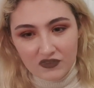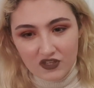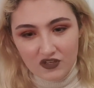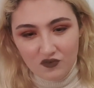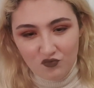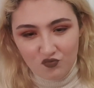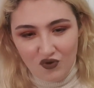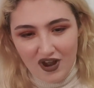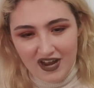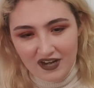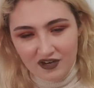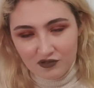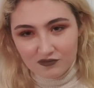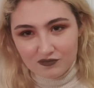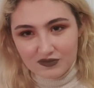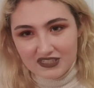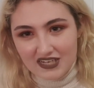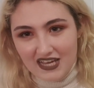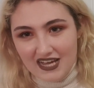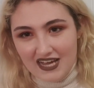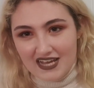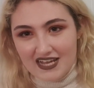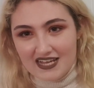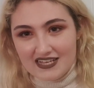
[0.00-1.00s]
ran
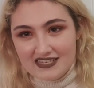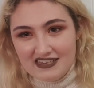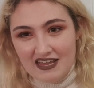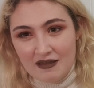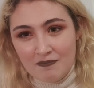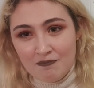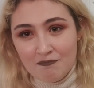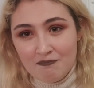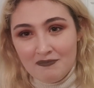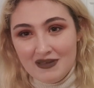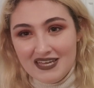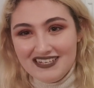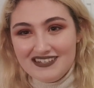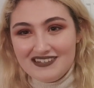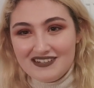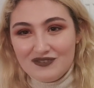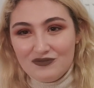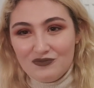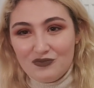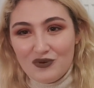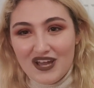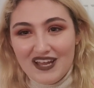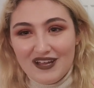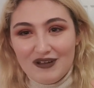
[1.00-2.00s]
upstairs, and
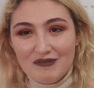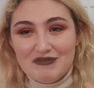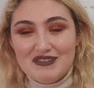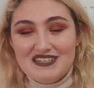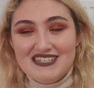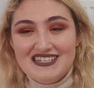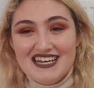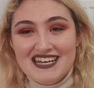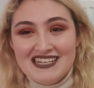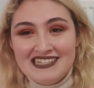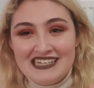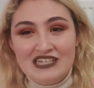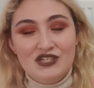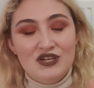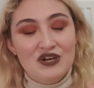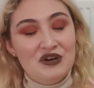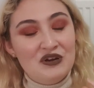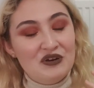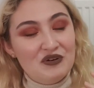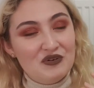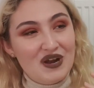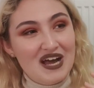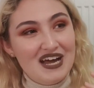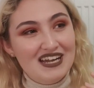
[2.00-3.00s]
midway up the stairs, I
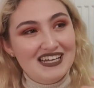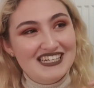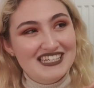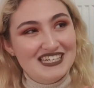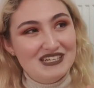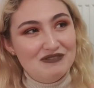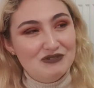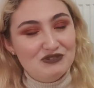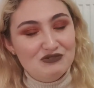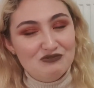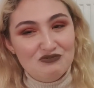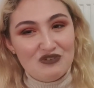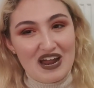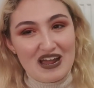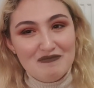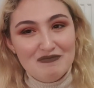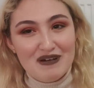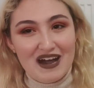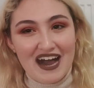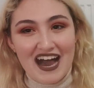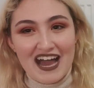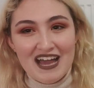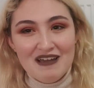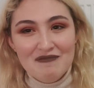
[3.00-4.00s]
turn around and she was right
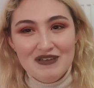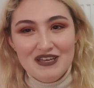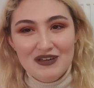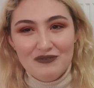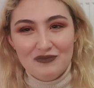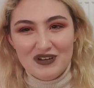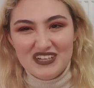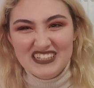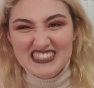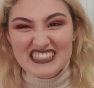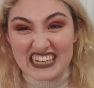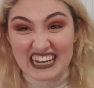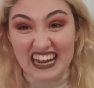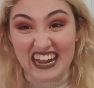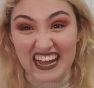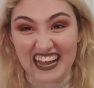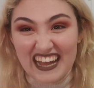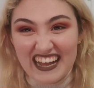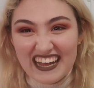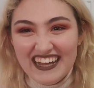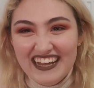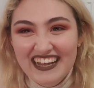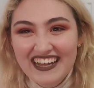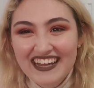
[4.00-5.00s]
behind me and went,
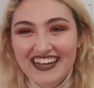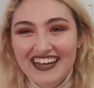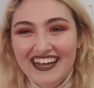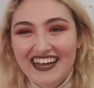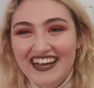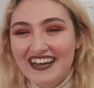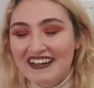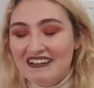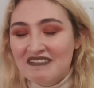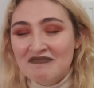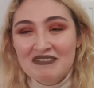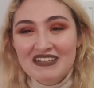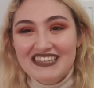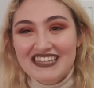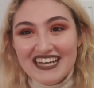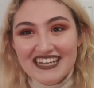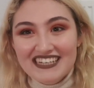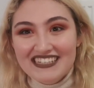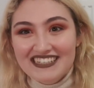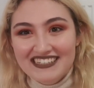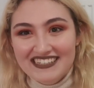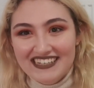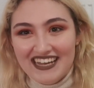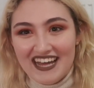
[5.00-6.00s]
ah! And I'm like,
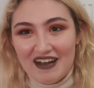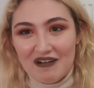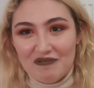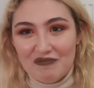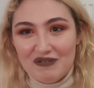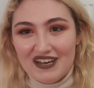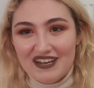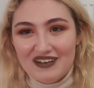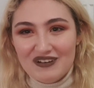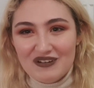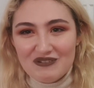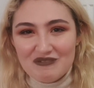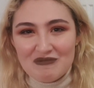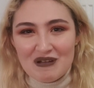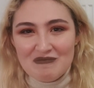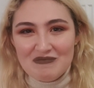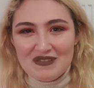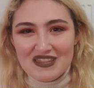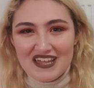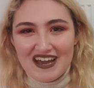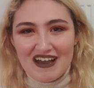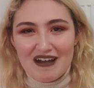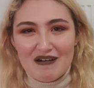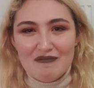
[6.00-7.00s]
that didn't happen. I don't
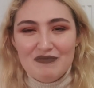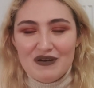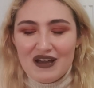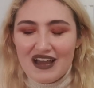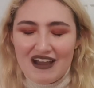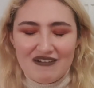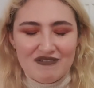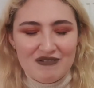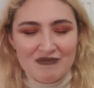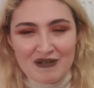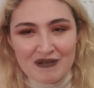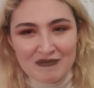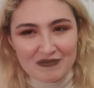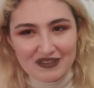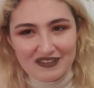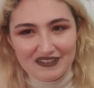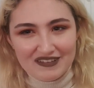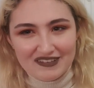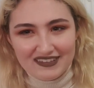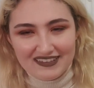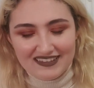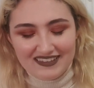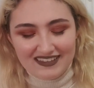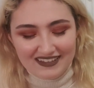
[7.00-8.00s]
remember that, but I remember
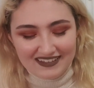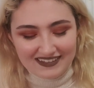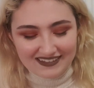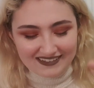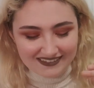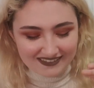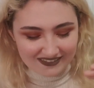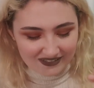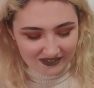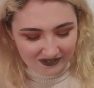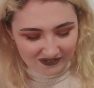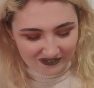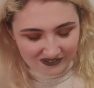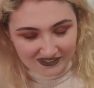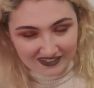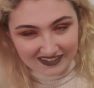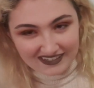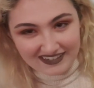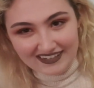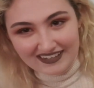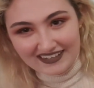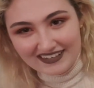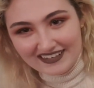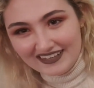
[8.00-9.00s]
the other thing. So
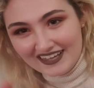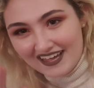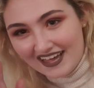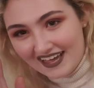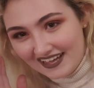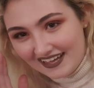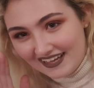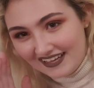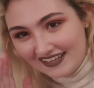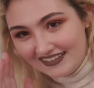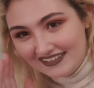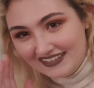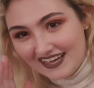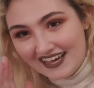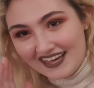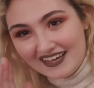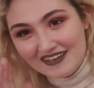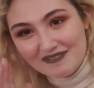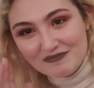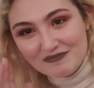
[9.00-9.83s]
yeah.